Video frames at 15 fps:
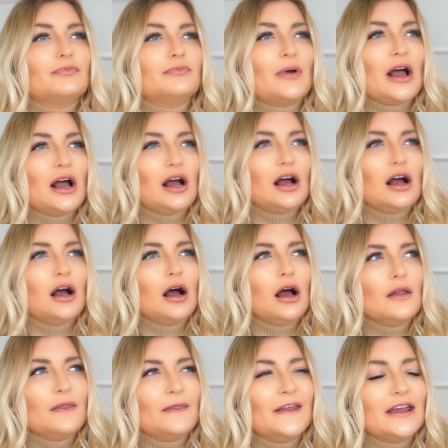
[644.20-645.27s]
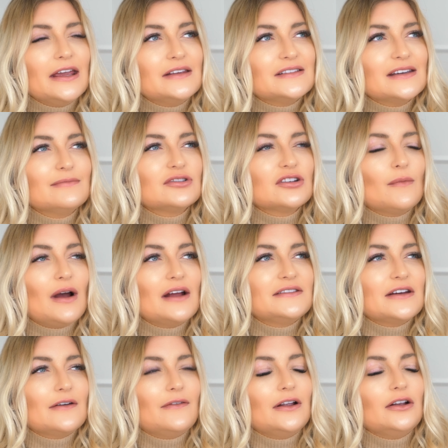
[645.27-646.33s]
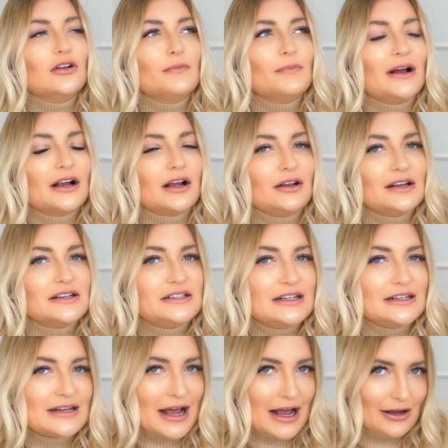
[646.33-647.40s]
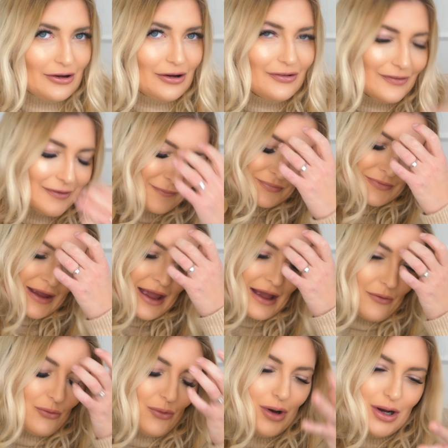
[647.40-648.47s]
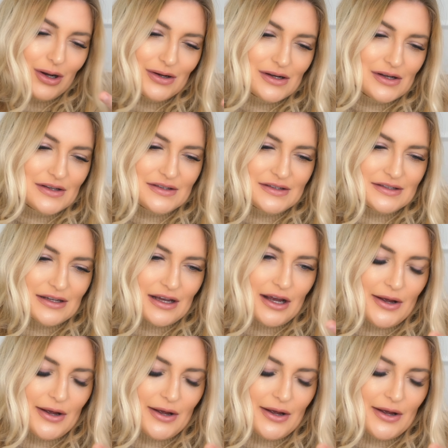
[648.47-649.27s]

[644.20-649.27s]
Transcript: But the symptom I definitely look back and I did have was